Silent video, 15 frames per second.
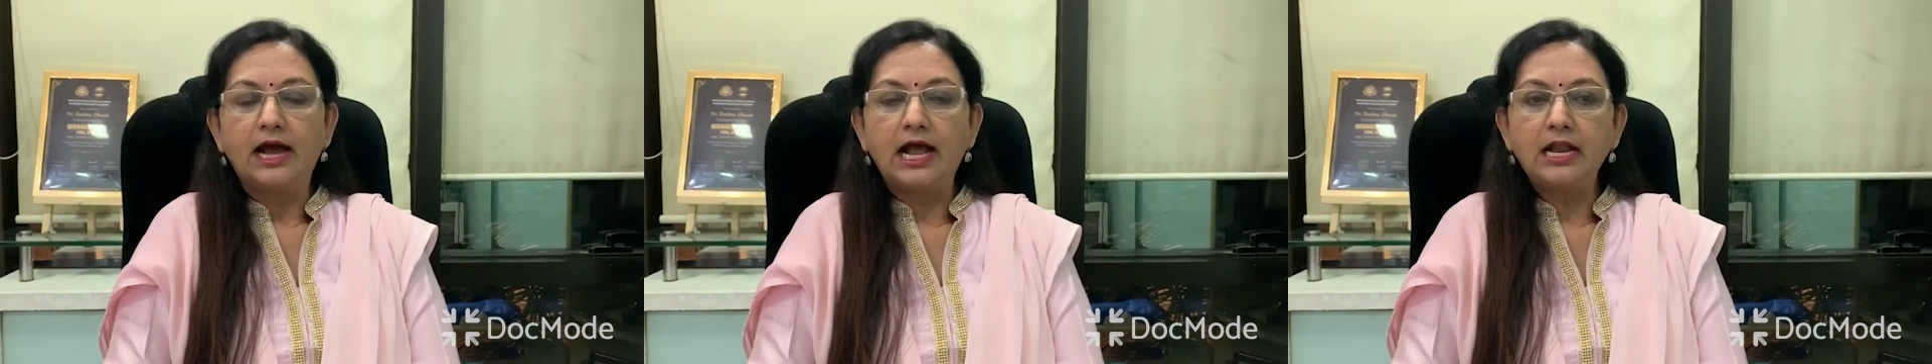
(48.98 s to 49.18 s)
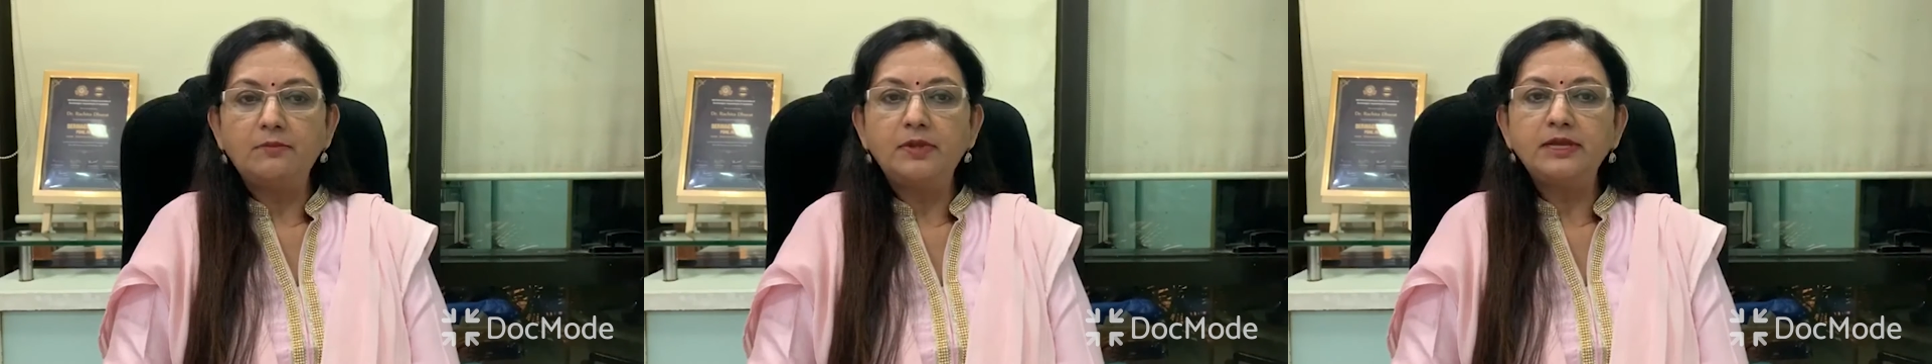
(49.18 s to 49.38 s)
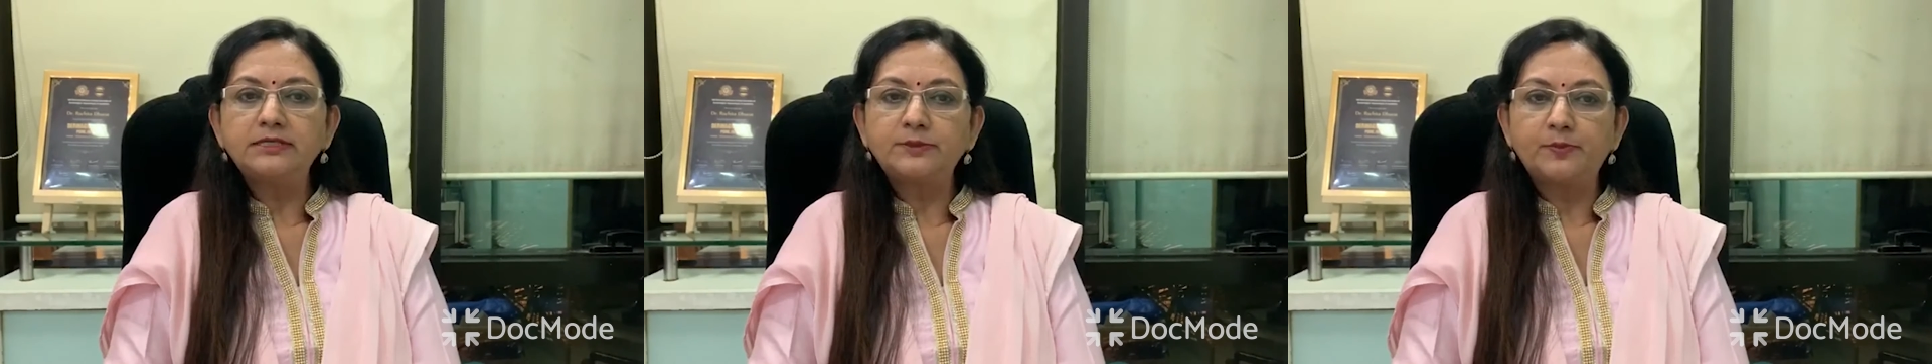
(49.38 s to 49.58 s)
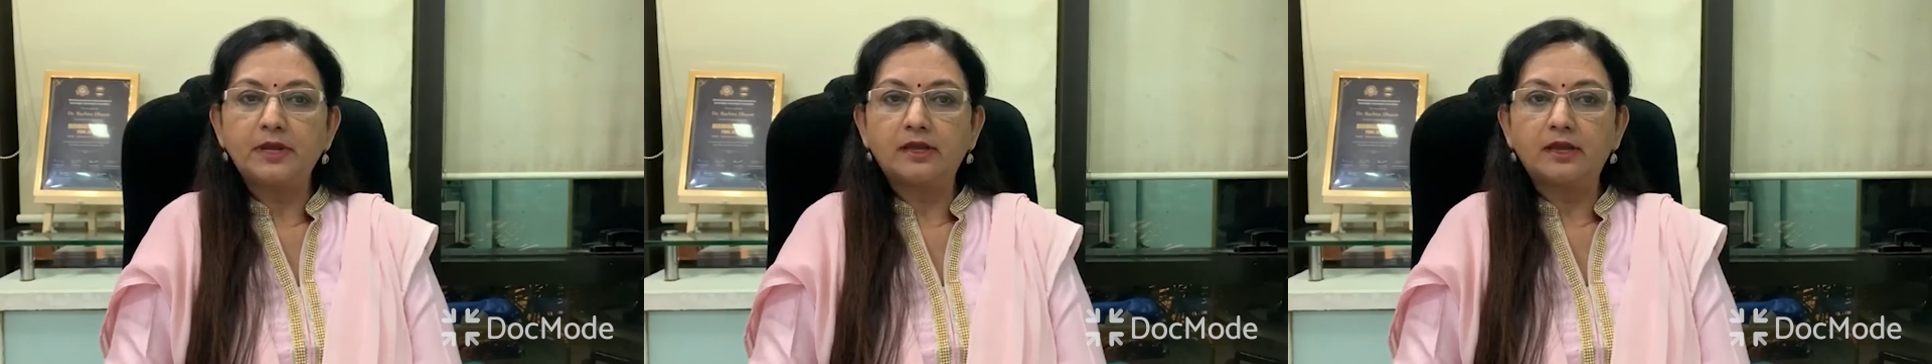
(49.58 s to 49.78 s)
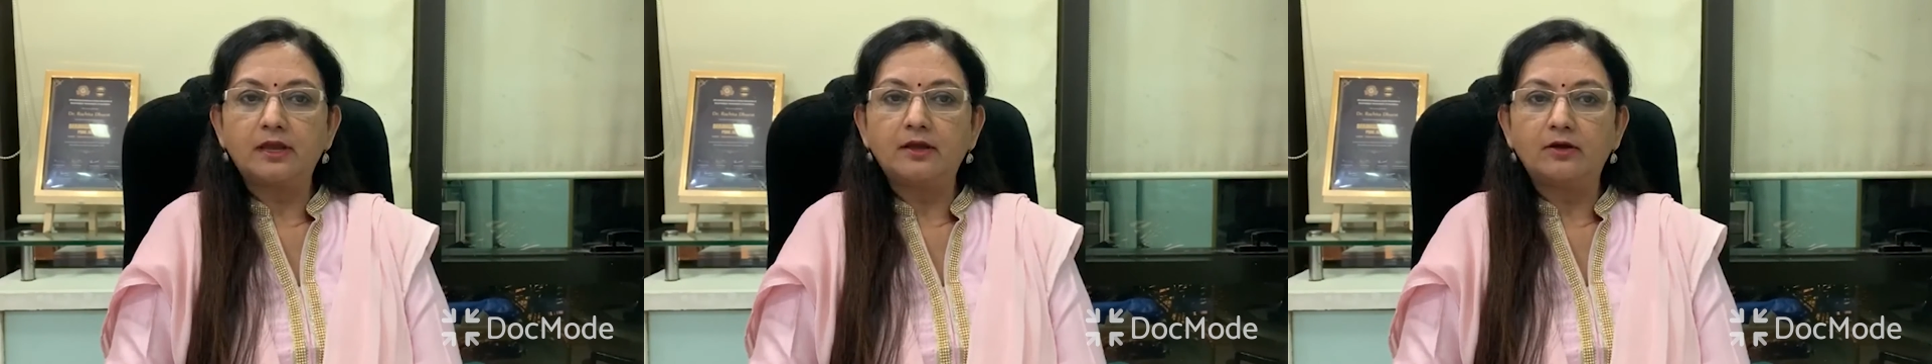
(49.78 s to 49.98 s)
I'll be
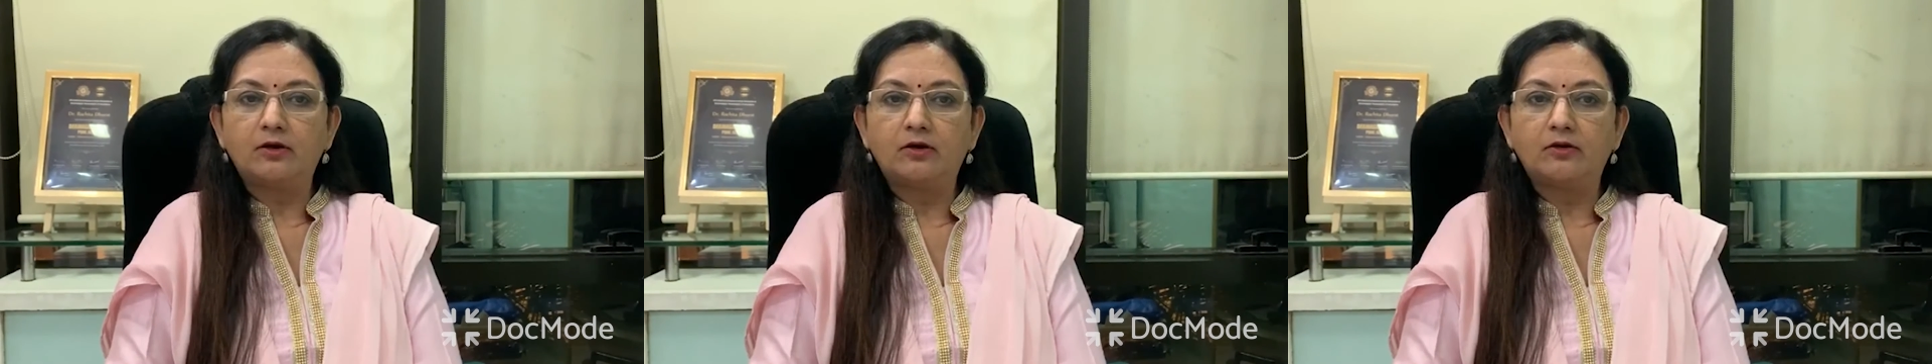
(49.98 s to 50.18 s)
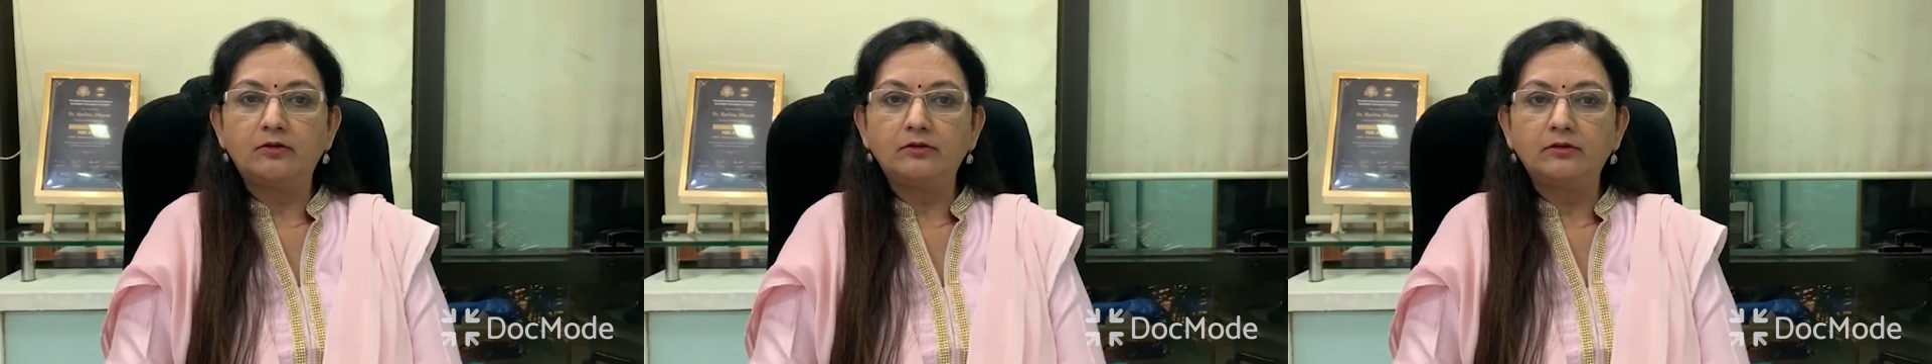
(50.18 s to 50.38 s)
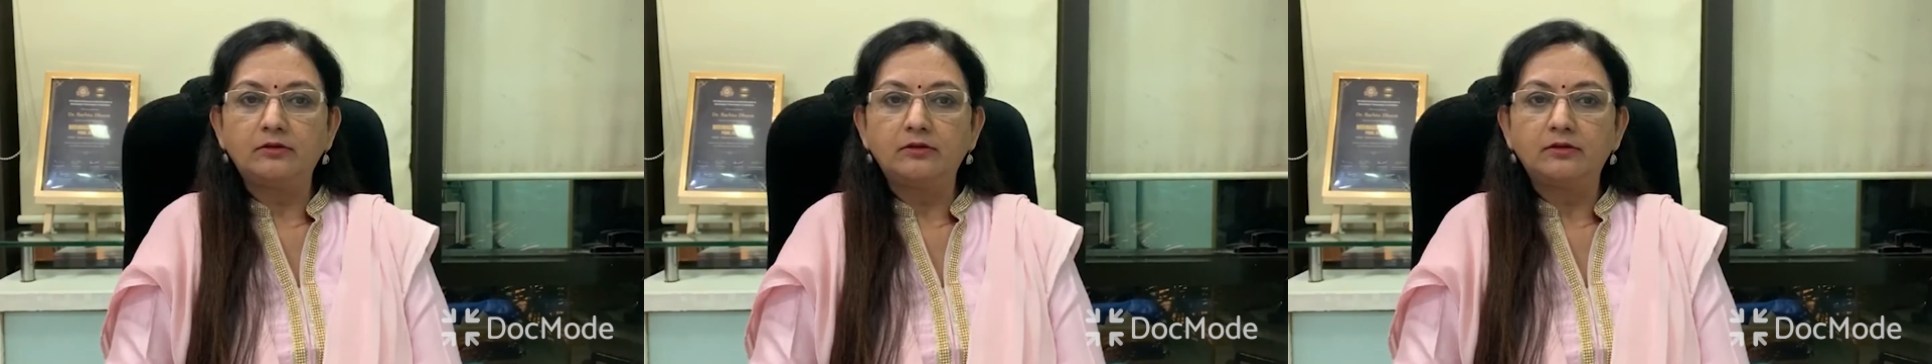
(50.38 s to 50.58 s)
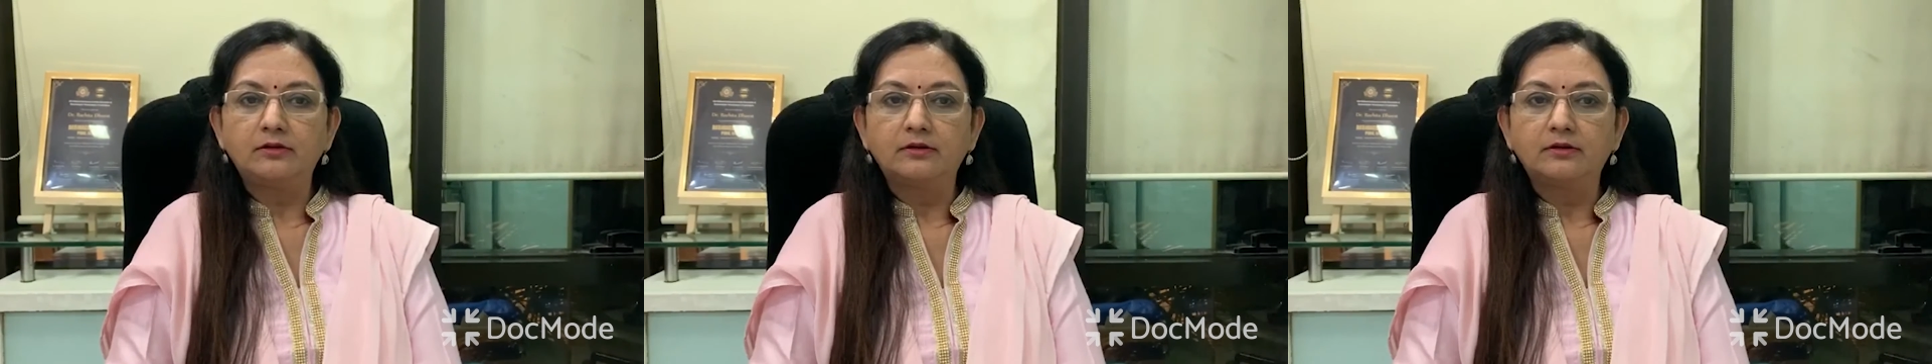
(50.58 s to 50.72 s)
speaking on